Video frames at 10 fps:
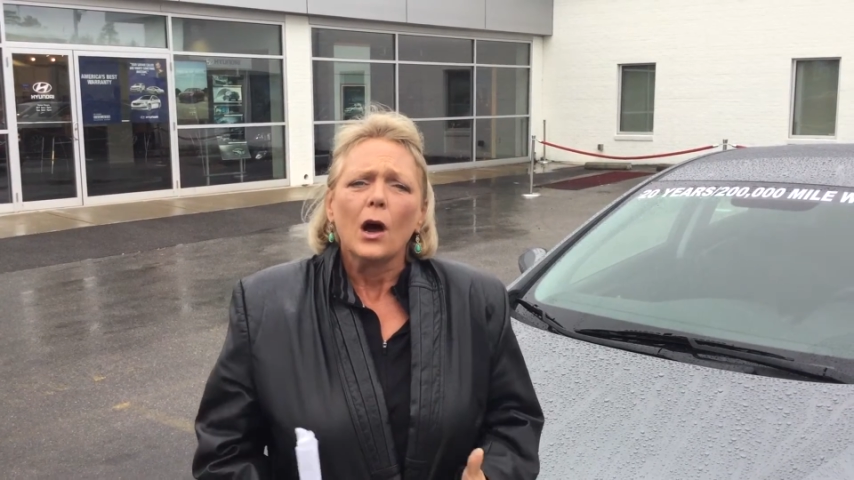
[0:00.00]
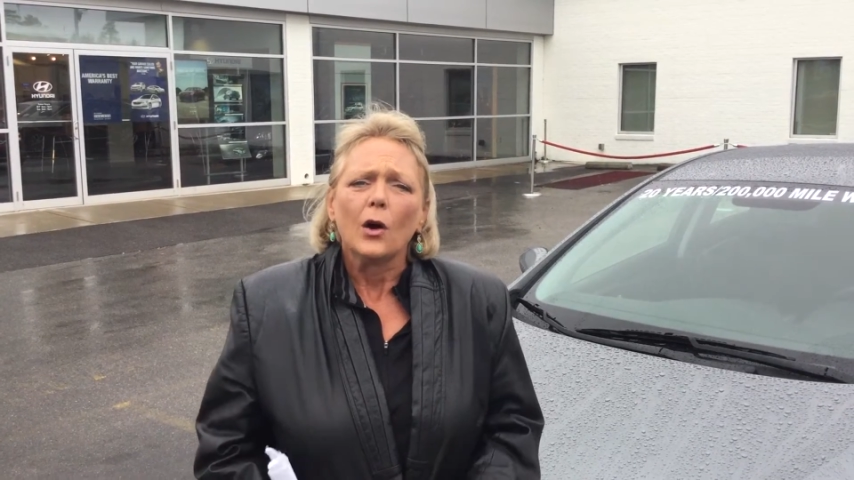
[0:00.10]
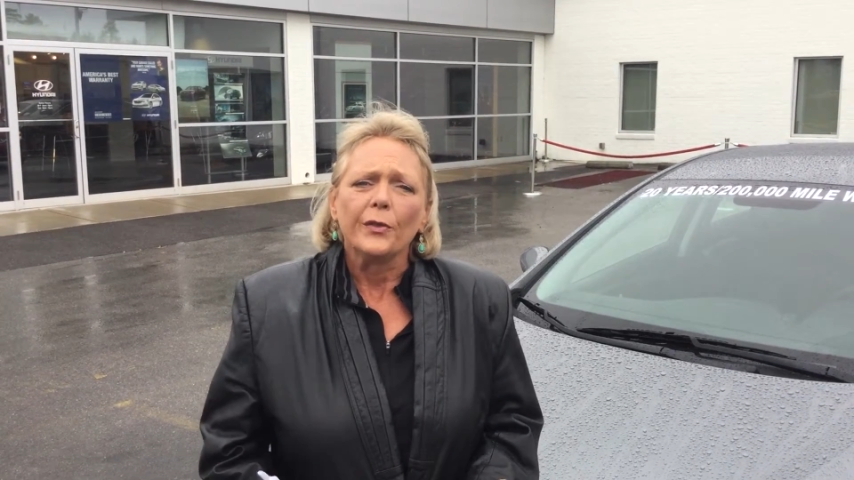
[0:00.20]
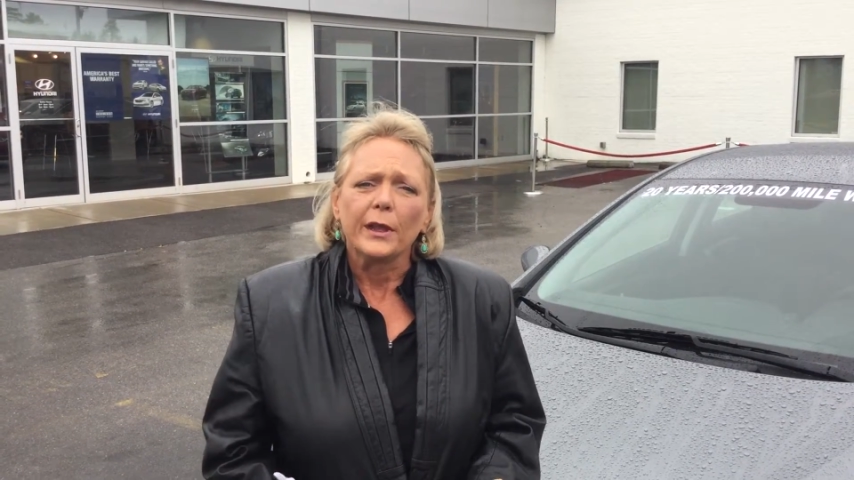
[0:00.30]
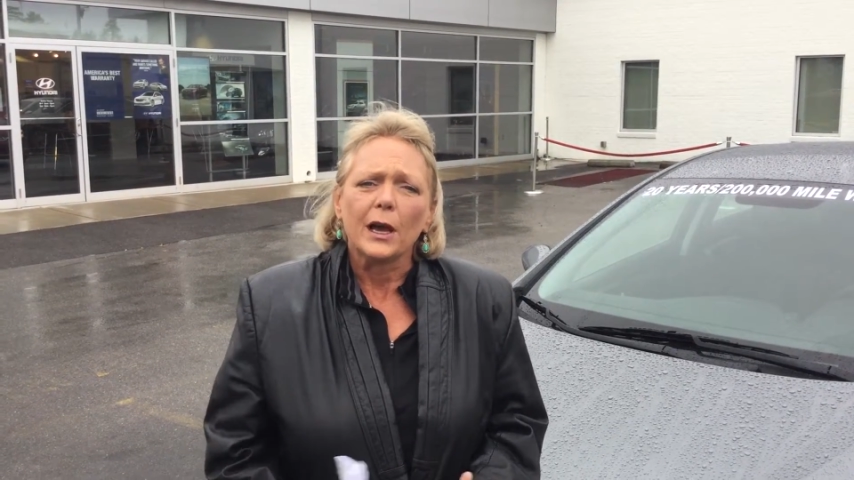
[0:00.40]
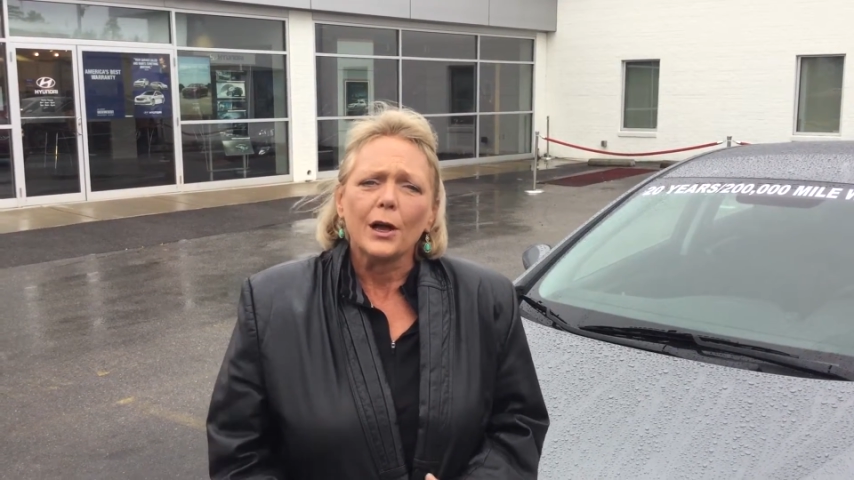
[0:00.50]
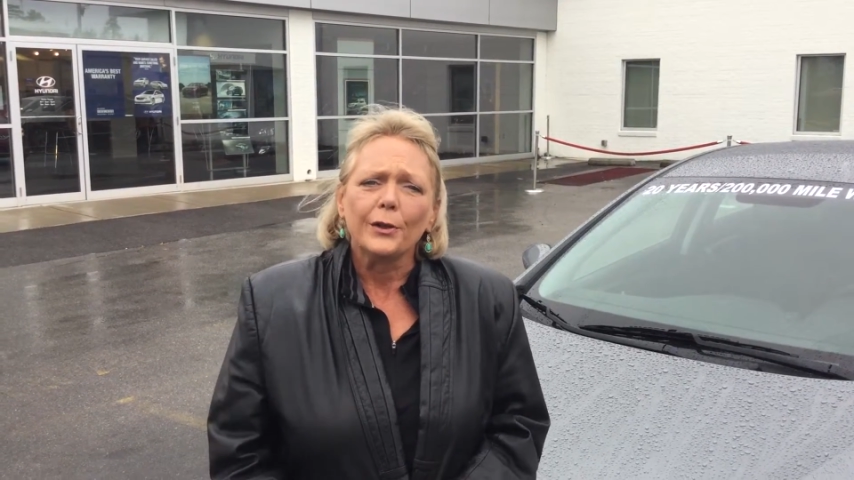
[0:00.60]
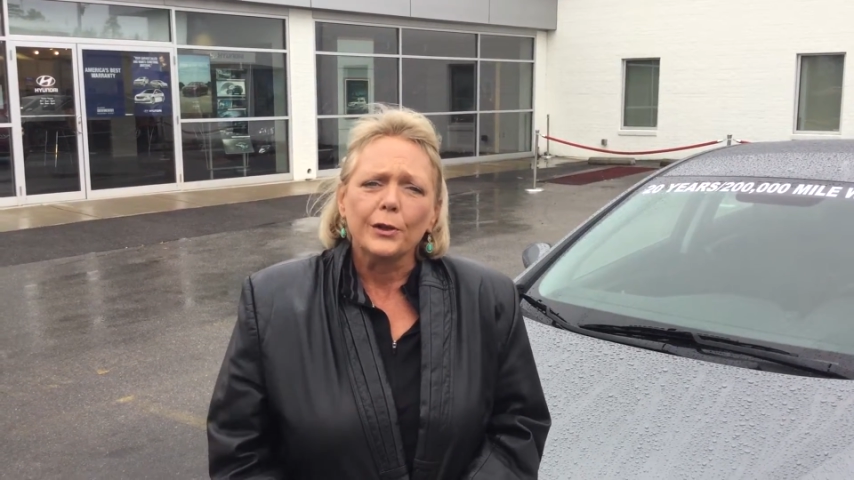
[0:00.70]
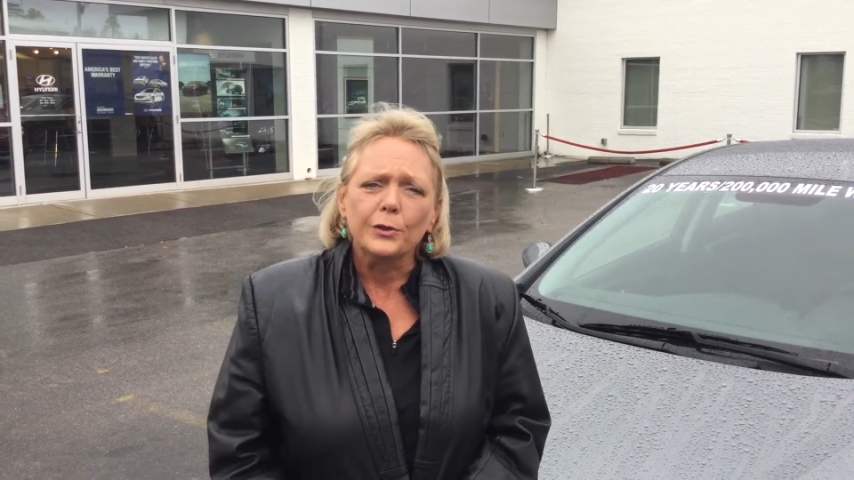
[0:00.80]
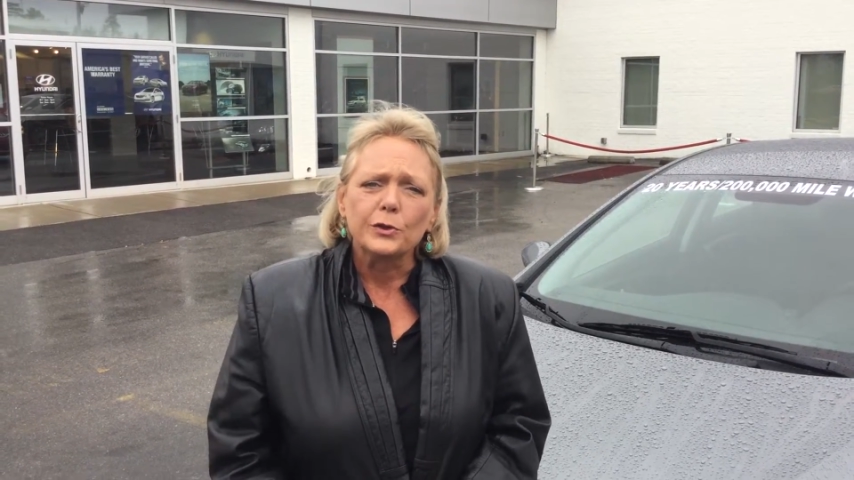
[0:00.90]
on the
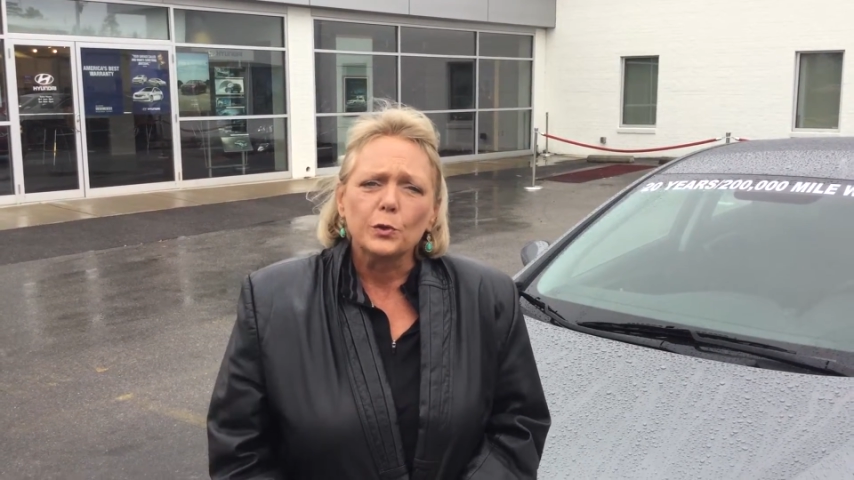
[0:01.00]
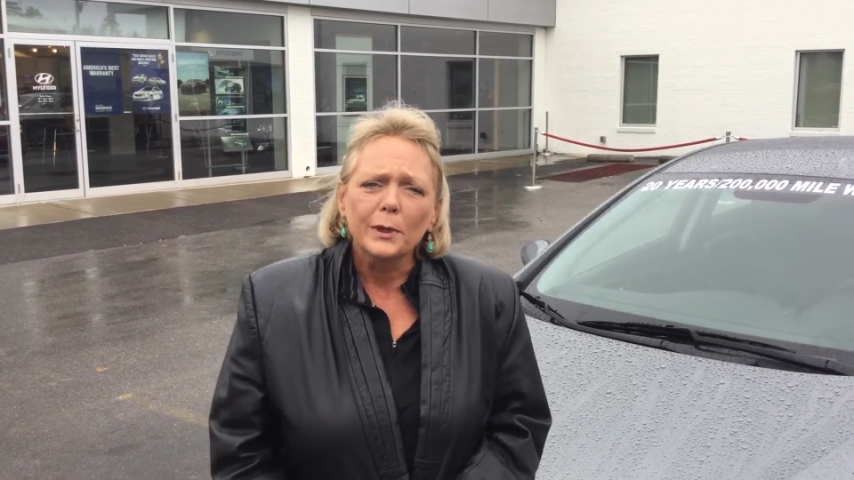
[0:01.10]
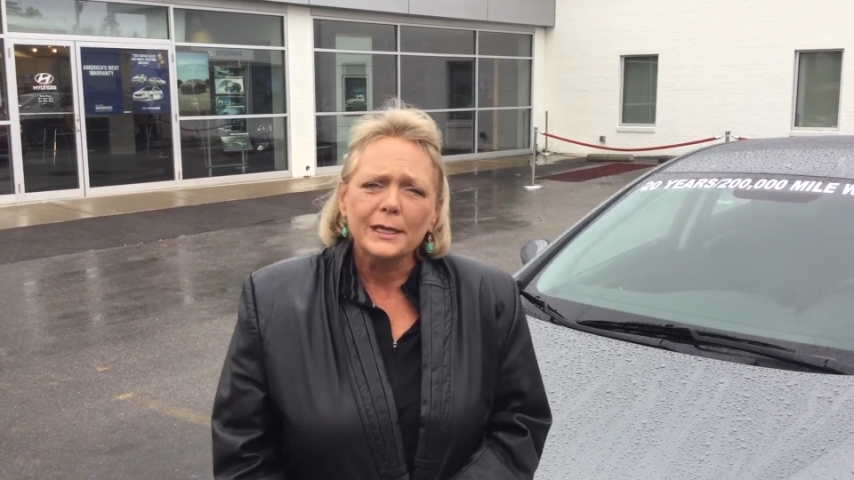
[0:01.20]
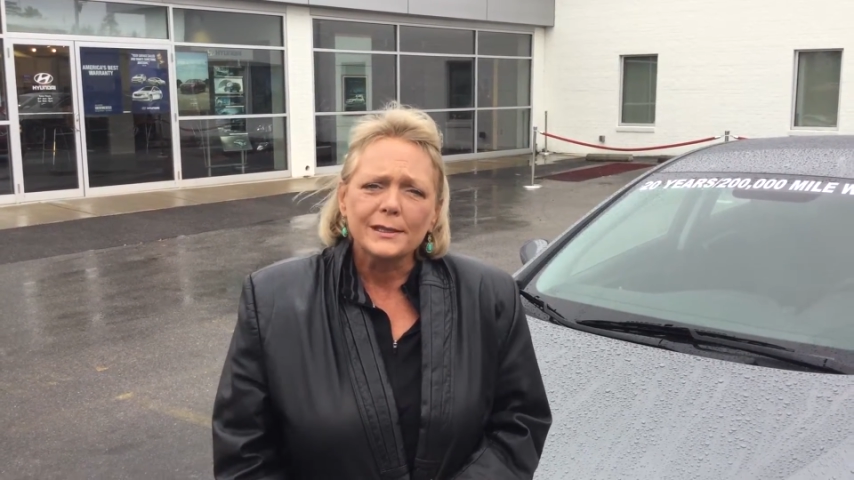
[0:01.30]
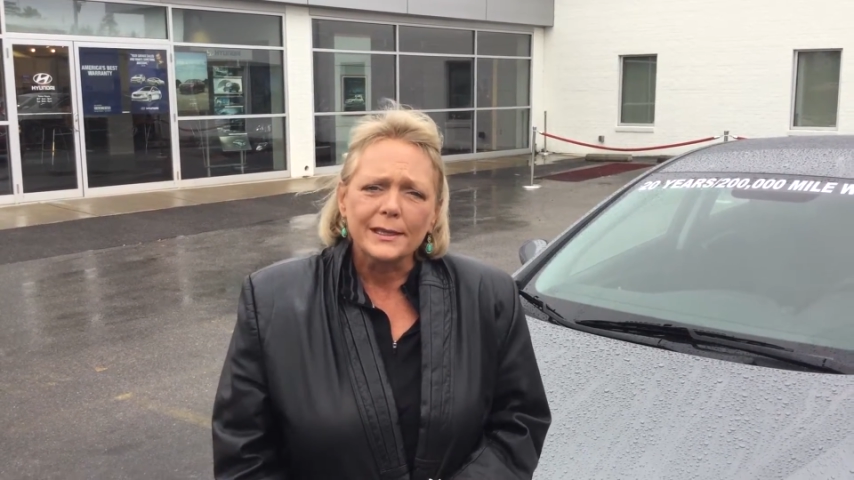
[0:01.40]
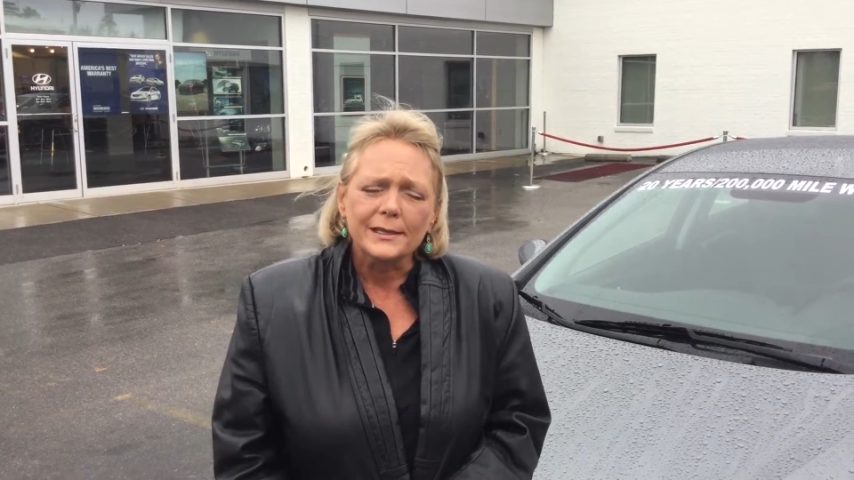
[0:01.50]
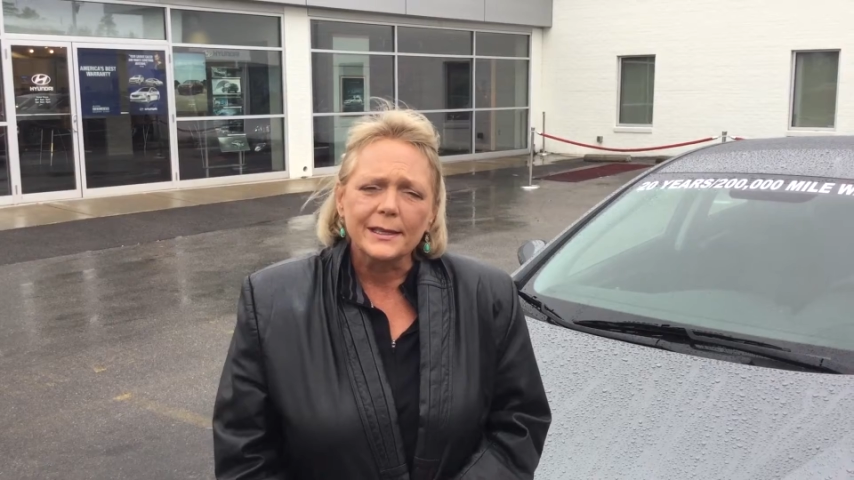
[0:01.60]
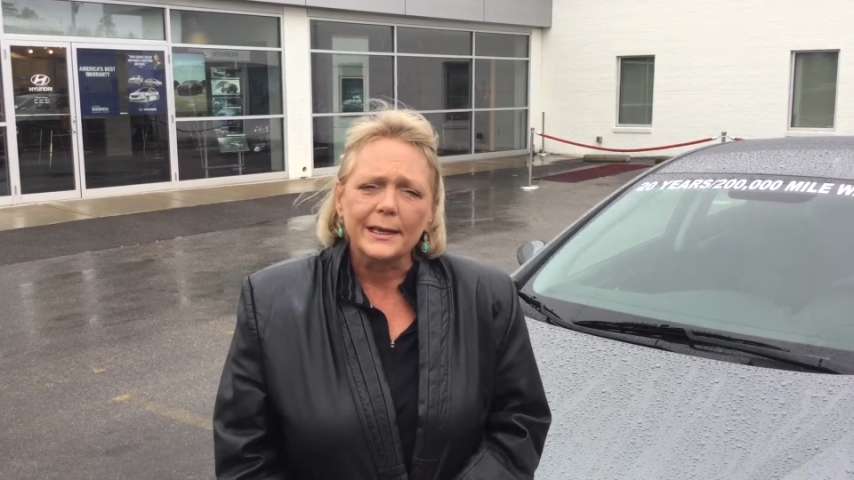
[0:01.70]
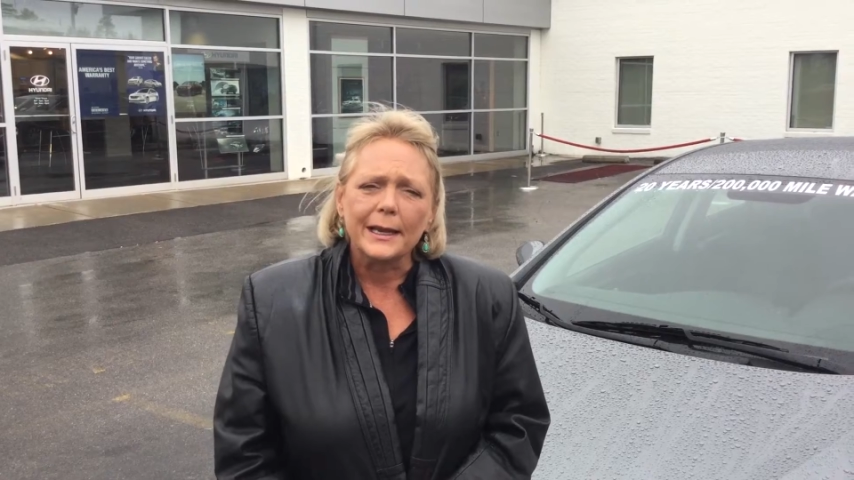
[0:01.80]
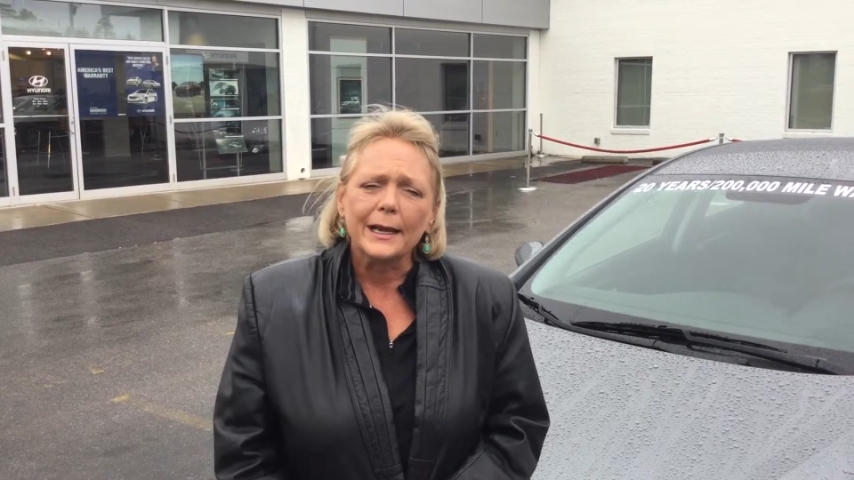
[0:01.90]
all-new 2016